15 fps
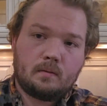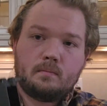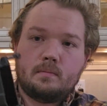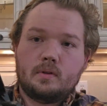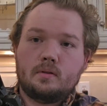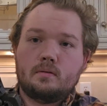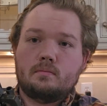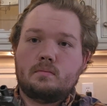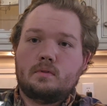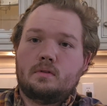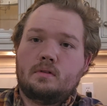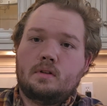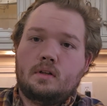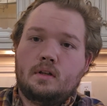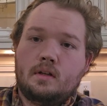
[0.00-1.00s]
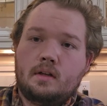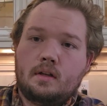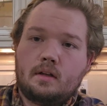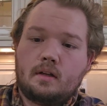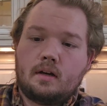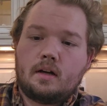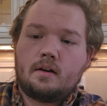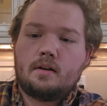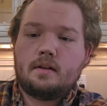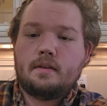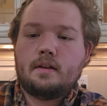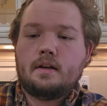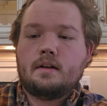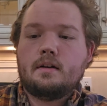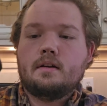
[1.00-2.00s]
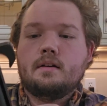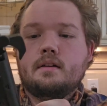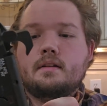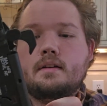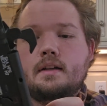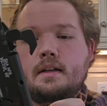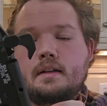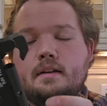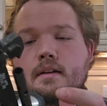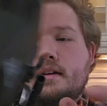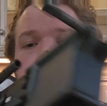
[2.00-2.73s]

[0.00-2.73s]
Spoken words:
boom. Got her in there. And